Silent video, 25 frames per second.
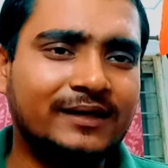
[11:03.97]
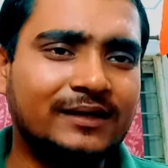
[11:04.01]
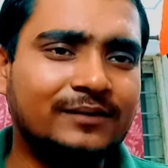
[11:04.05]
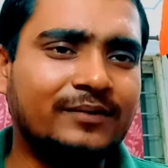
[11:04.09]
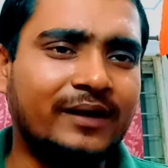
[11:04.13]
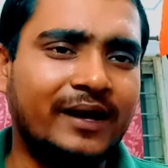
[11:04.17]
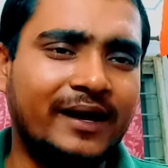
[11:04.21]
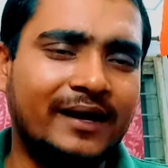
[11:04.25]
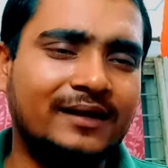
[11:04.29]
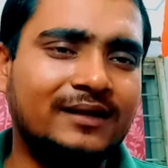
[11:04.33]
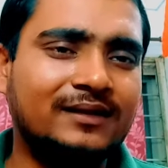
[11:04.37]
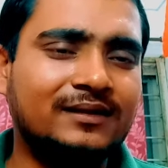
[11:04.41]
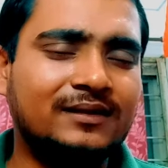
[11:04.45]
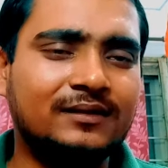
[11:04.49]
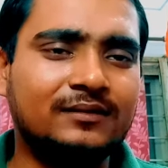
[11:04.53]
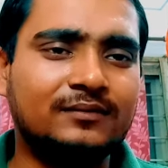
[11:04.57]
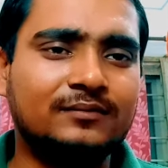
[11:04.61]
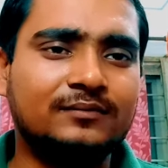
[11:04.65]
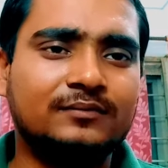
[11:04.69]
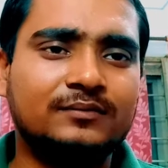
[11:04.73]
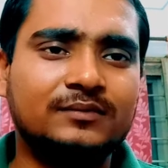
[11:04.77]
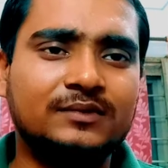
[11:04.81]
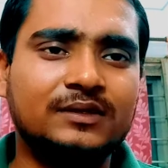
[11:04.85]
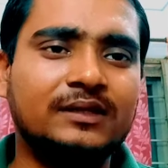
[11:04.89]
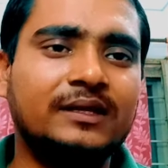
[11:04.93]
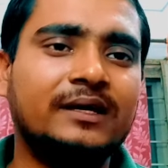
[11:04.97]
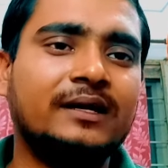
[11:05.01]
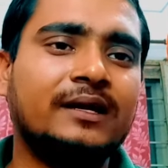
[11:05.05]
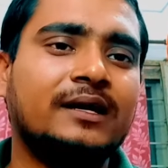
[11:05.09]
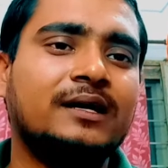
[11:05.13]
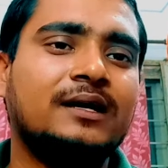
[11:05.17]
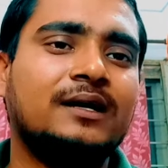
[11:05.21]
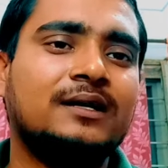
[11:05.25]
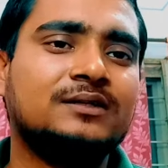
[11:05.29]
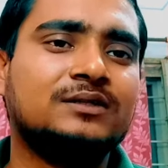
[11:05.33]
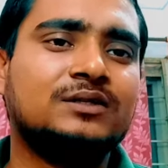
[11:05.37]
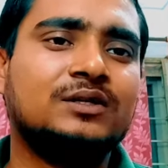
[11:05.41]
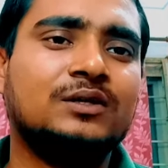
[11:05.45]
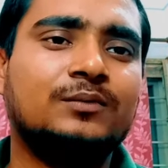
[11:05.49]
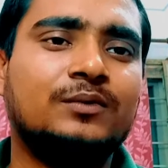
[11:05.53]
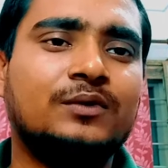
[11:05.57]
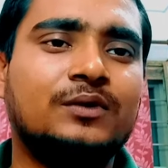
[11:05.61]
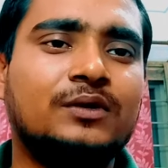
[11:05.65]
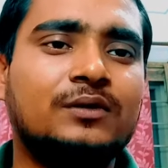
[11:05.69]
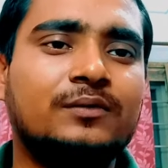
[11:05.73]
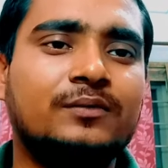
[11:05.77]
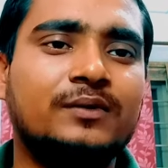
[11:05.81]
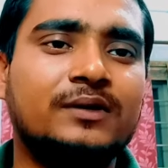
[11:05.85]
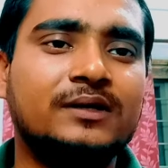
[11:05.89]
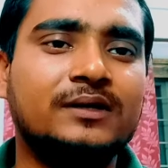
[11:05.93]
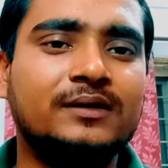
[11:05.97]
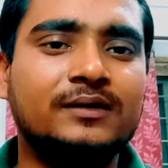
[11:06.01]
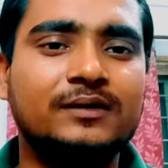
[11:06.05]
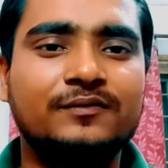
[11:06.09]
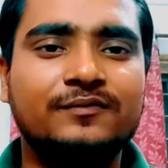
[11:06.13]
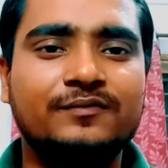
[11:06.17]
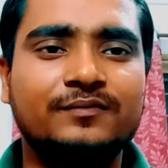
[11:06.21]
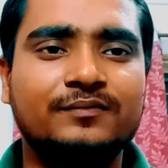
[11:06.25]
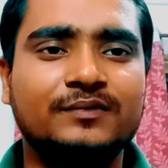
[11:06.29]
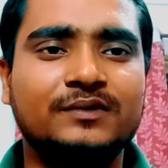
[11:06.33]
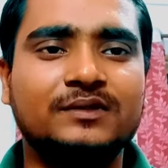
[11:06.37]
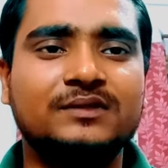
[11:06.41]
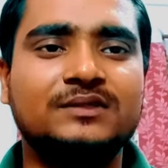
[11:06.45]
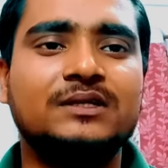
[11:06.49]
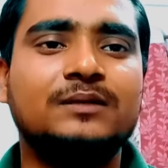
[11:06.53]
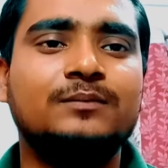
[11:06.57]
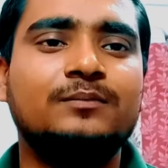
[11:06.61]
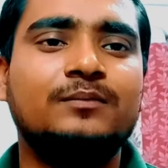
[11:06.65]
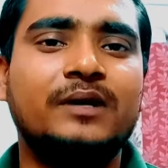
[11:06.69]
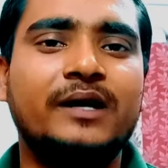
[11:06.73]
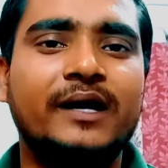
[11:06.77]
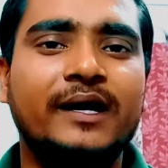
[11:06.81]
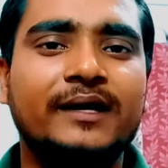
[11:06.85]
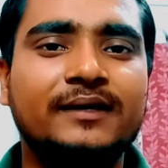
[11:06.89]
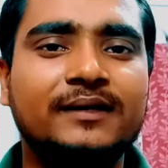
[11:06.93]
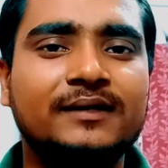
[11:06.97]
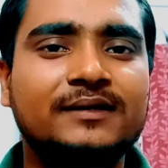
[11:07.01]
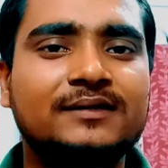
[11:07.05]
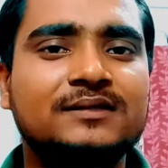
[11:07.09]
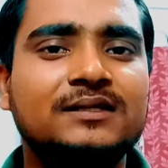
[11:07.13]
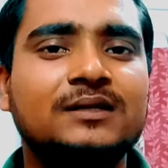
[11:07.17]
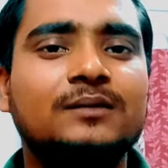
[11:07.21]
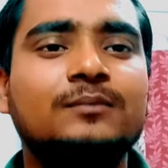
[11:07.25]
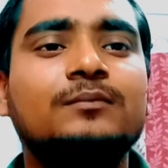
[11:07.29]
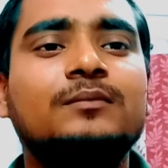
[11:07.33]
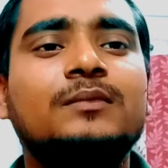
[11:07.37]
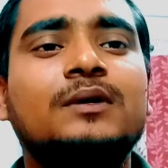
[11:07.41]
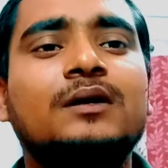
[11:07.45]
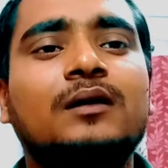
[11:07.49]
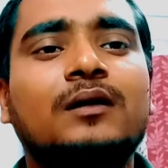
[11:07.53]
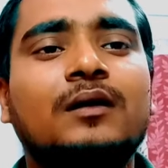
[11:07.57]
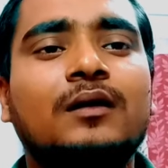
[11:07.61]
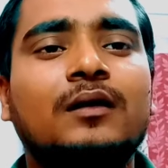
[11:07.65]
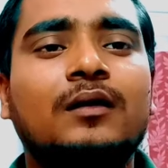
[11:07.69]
give anything. Then I ask about what are the some. I need some